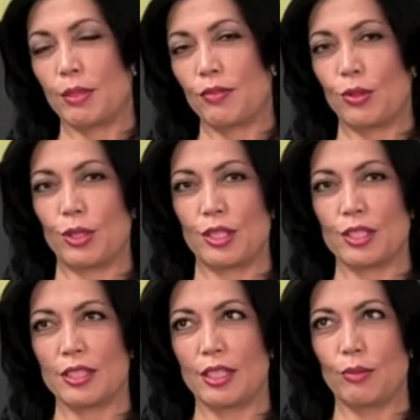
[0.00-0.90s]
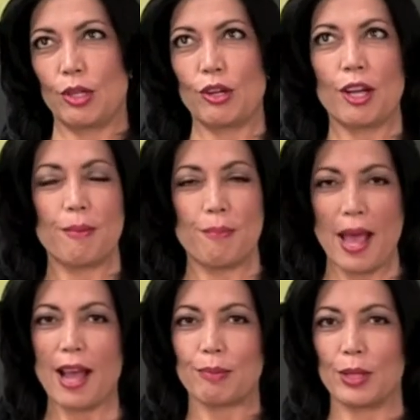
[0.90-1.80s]
but of course it would all come
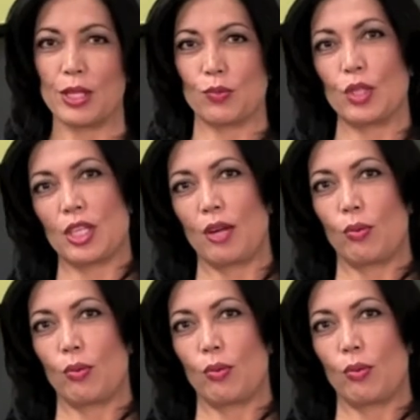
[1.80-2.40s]
back because once